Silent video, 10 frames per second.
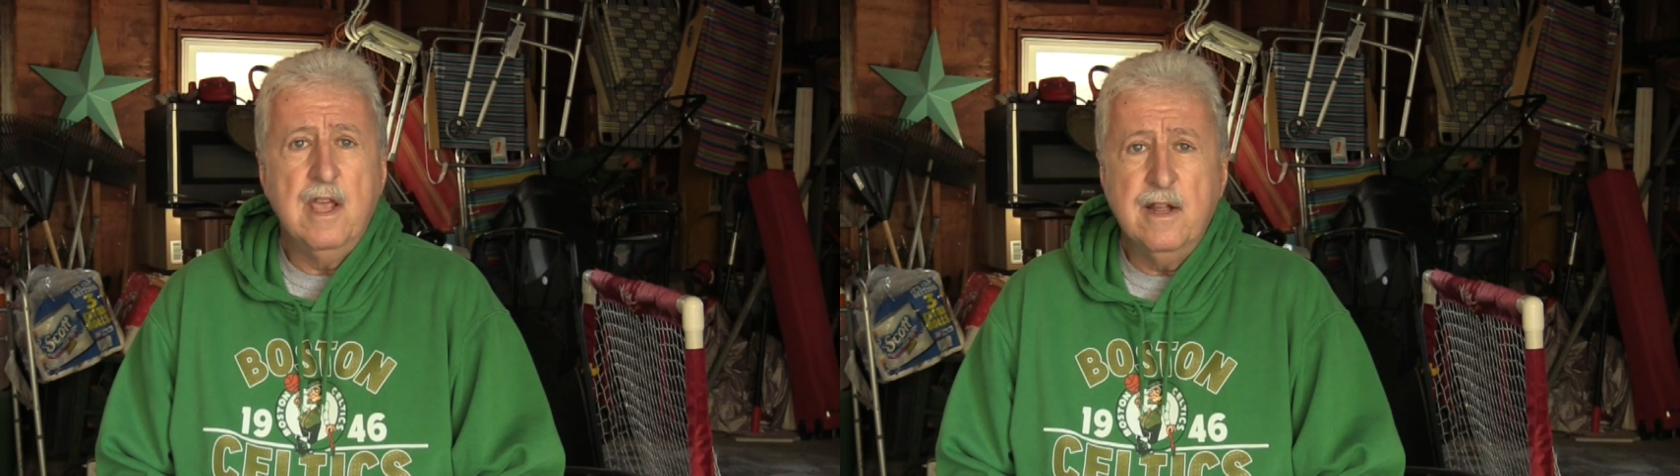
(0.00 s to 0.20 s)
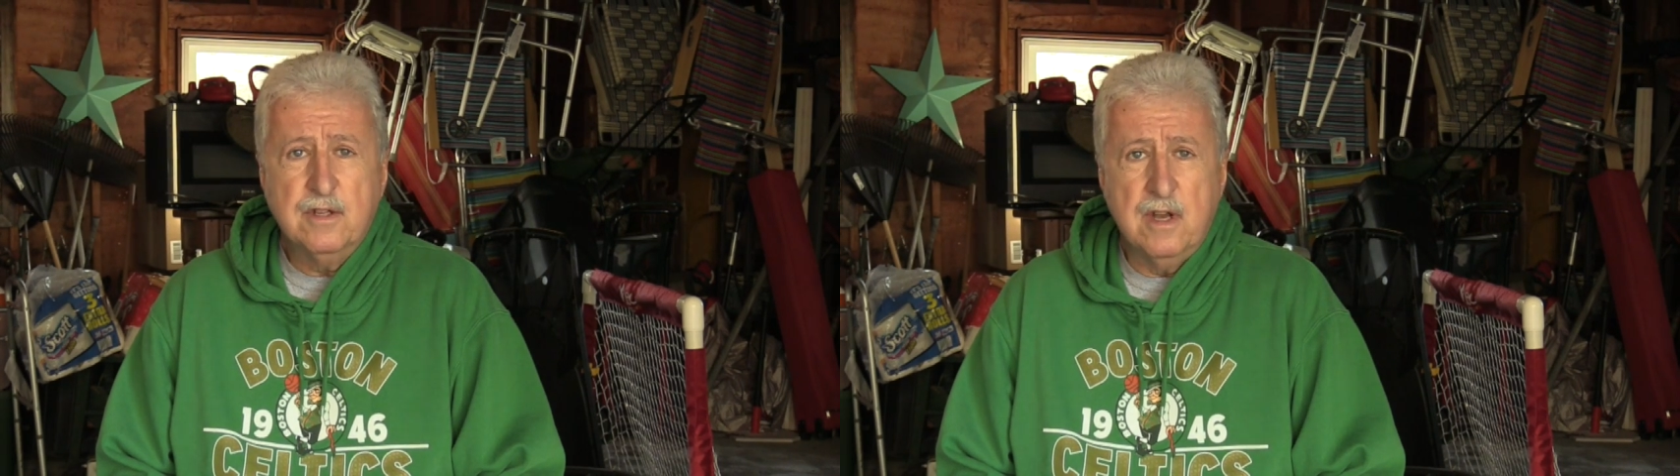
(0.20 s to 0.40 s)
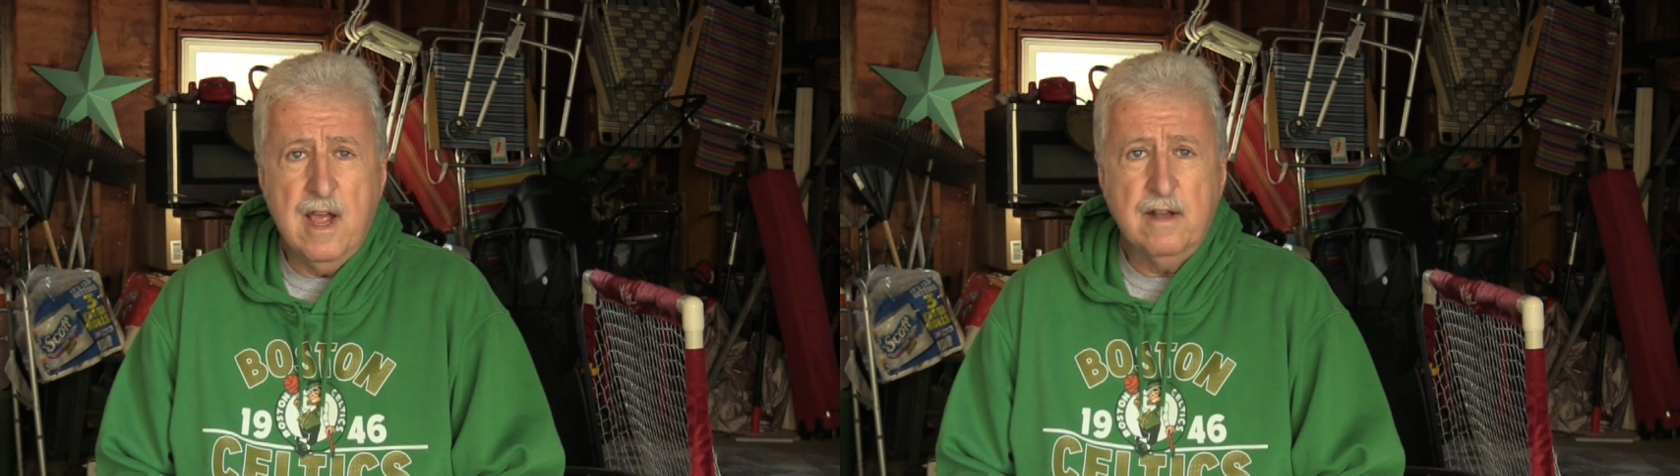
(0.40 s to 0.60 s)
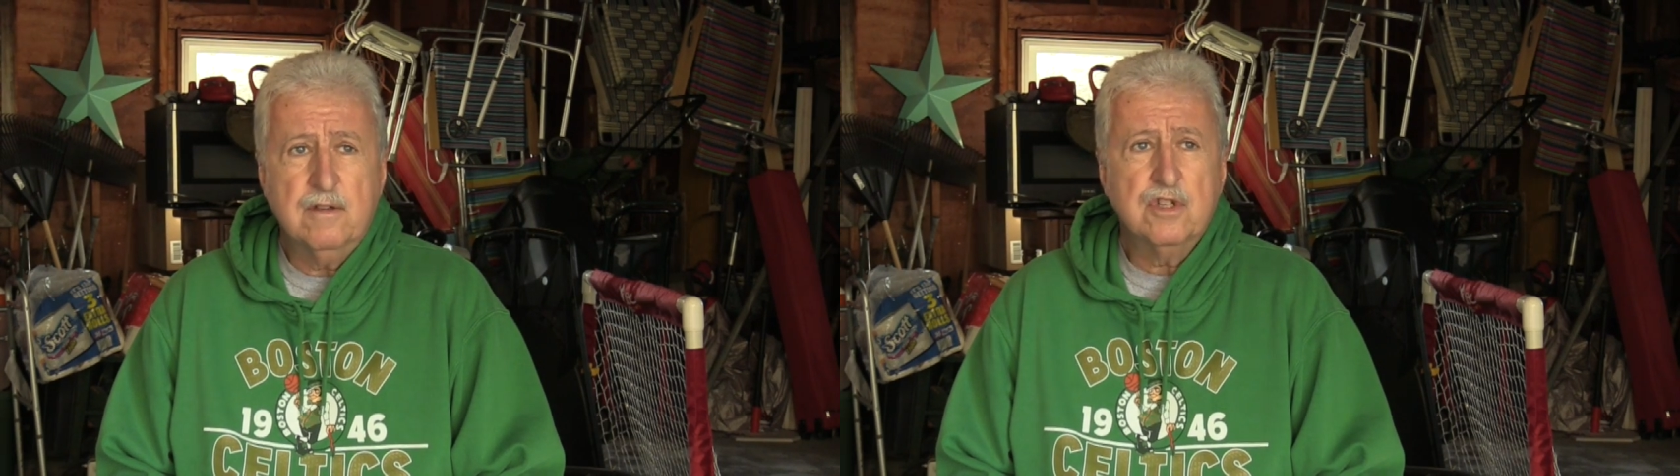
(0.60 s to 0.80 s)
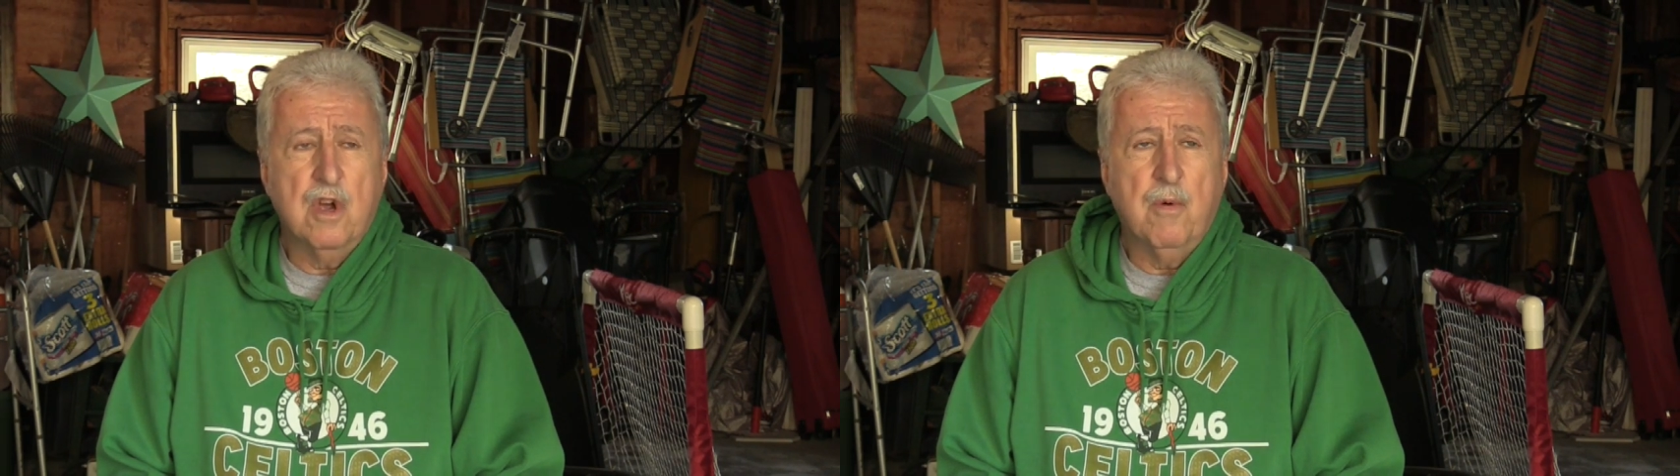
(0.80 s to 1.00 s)

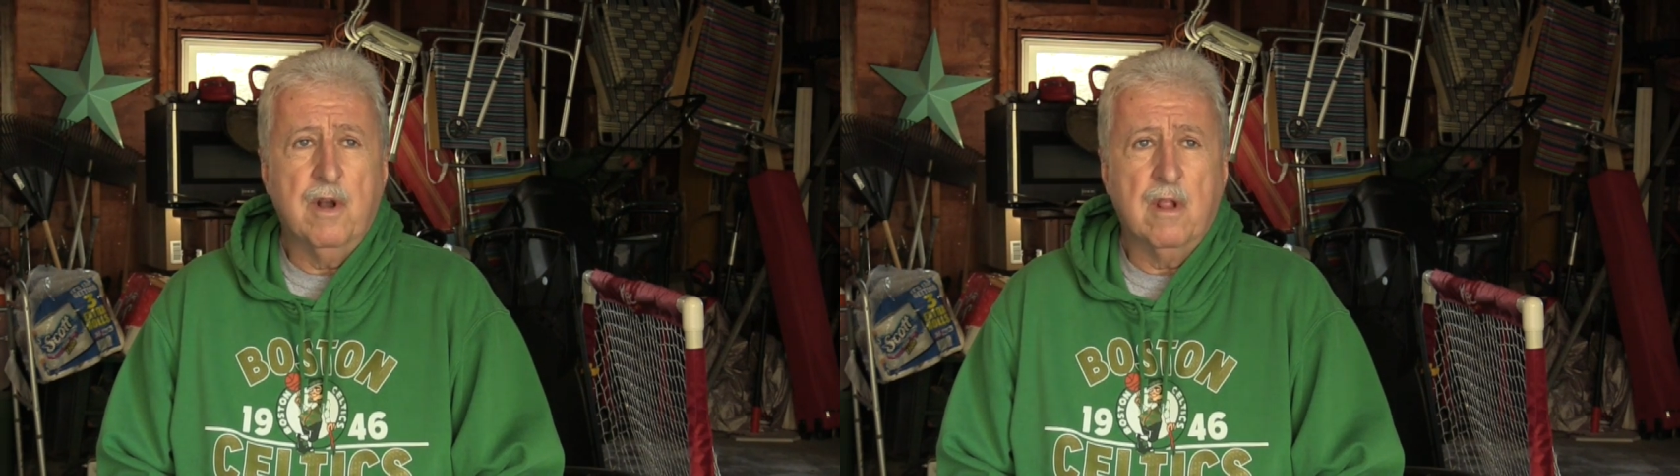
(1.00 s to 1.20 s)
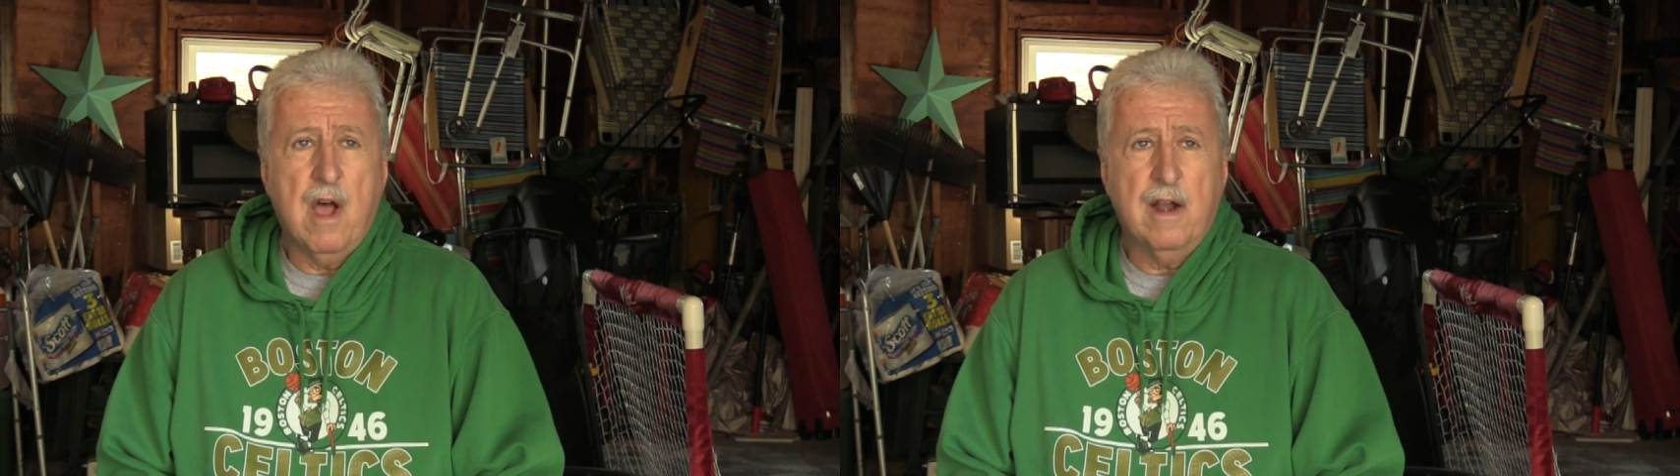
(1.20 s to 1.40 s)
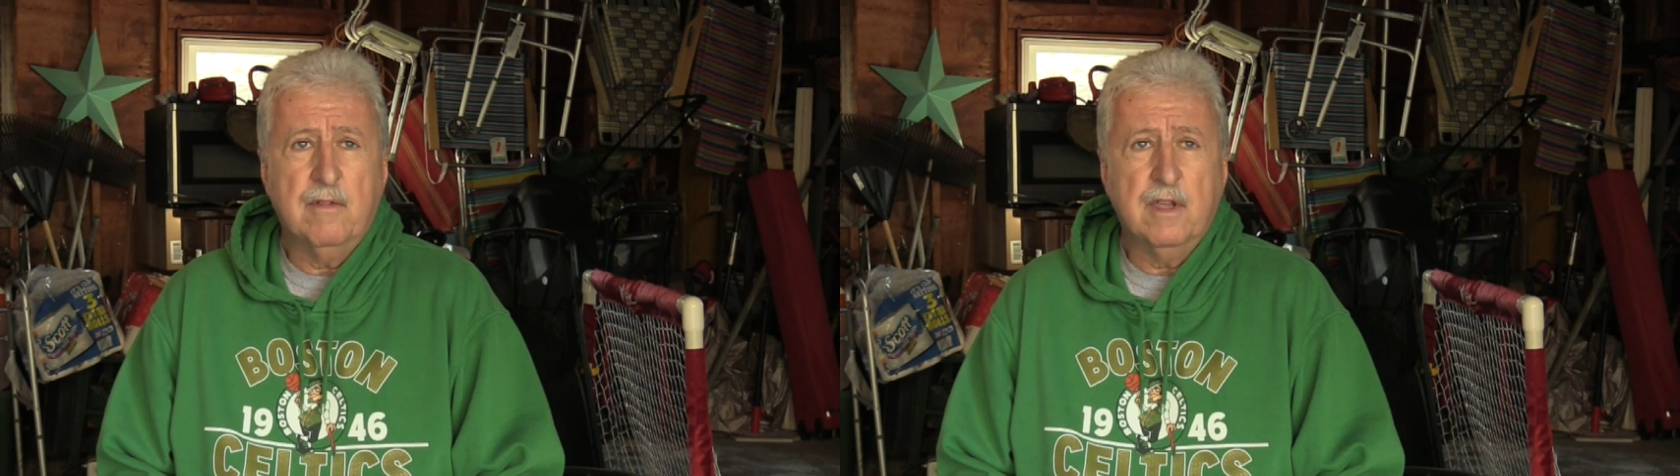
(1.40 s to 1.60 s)
internet showing a lot of